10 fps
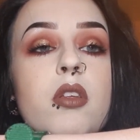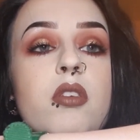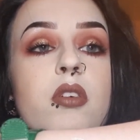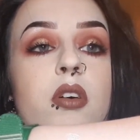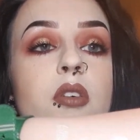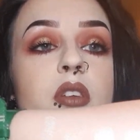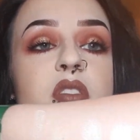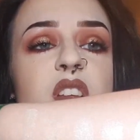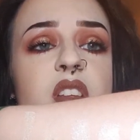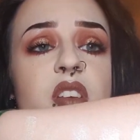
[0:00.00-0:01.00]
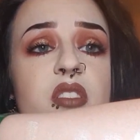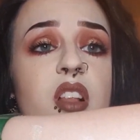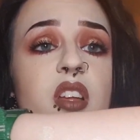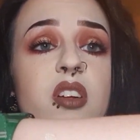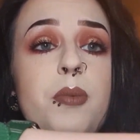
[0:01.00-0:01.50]
So there's a
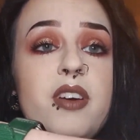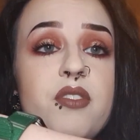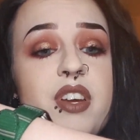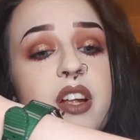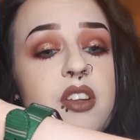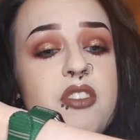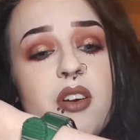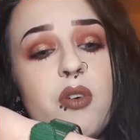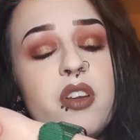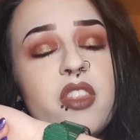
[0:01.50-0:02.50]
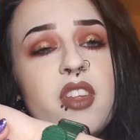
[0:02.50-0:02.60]
little bit of a yellow tone in